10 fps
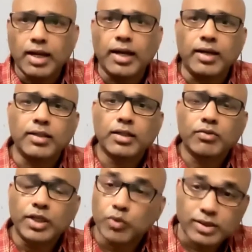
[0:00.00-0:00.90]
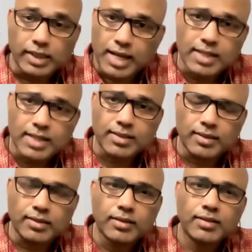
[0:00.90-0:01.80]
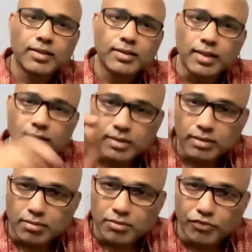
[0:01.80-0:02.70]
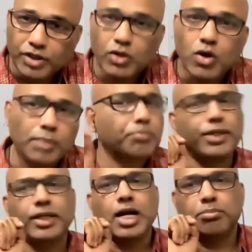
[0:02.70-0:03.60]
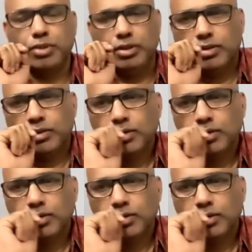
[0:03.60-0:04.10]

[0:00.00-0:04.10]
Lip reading: and it was enacted, yes, we got a preamble.